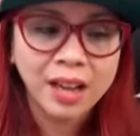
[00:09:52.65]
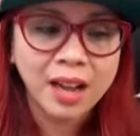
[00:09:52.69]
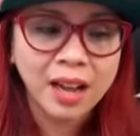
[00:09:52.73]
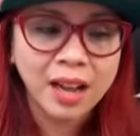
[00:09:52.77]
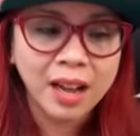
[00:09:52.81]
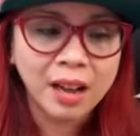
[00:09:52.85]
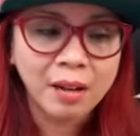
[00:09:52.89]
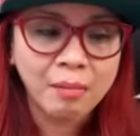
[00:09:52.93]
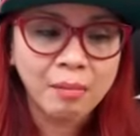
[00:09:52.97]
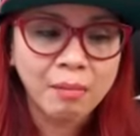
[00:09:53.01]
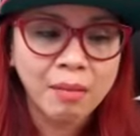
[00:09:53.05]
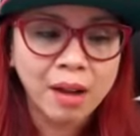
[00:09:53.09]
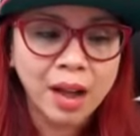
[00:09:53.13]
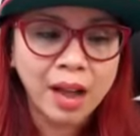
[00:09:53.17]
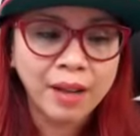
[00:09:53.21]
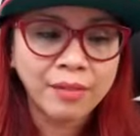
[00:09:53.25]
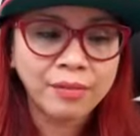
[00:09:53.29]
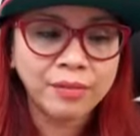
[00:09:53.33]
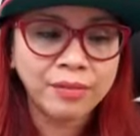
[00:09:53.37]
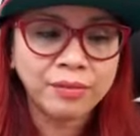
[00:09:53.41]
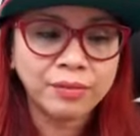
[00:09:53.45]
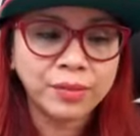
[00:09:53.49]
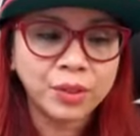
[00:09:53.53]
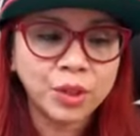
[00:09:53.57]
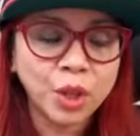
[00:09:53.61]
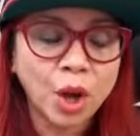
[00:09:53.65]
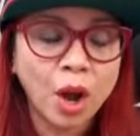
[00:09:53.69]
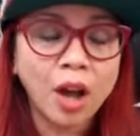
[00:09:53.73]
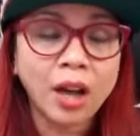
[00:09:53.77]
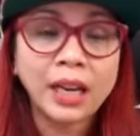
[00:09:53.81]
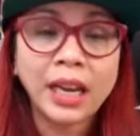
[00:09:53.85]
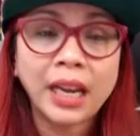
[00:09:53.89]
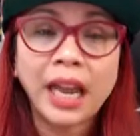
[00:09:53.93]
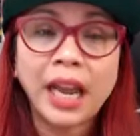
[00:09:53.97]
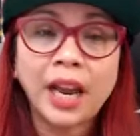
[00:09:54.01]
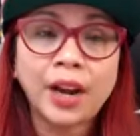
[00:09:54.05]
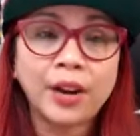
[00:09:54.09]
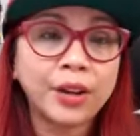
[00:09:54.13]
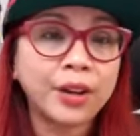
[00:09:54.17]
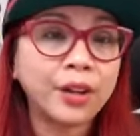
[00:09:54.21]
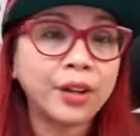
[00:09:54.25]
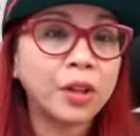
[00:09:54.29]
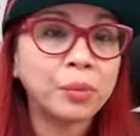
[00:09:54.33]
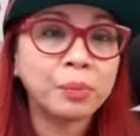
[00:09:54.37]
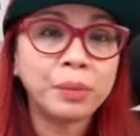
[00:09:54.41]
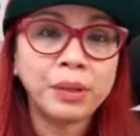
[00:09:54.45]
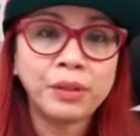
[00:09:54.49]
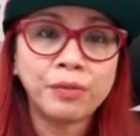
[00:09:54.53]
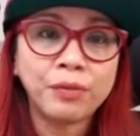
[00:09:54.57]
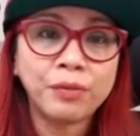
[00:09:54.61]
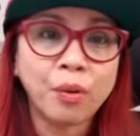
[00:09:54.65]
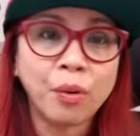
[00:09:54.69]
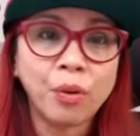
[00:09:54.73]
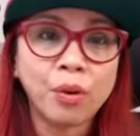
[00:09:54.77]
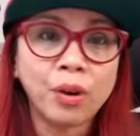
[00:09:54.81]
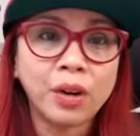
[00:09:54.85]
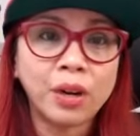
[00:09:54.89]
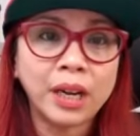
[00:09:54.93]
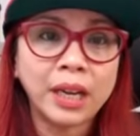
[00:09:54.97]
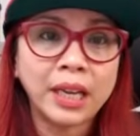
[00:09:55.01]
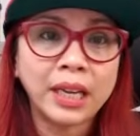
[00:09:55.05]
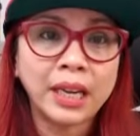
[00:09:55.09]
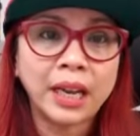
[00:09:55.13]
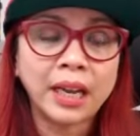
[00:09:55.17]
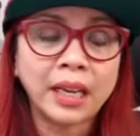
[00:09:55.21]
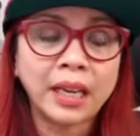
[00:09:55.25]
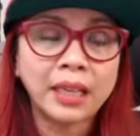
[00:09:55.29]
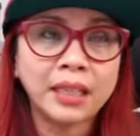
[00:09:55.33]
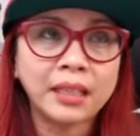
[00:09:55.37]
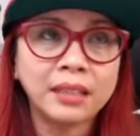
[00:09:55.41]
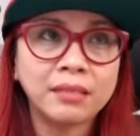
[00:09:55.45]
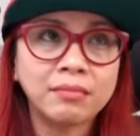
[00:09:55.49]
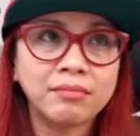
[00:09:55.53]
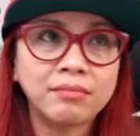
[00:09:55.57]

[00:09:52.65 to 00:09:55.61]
Um, I've taught aerial before, and I